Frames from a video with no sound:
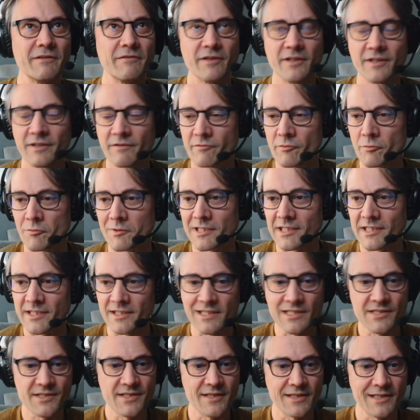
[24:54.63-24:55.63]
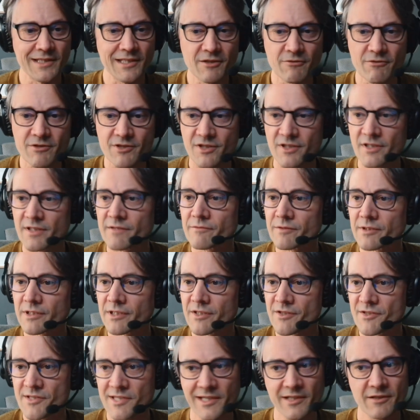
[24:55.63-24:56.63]
everyone can answer that question. Everyone
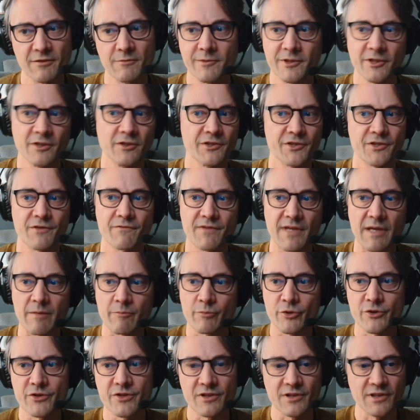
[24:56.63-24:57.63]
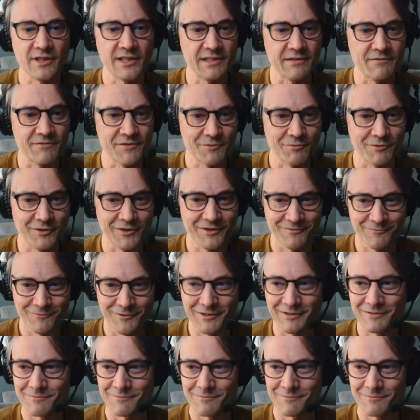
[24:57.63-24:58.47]
can say, "Oh my gosh, if that person leaves, we're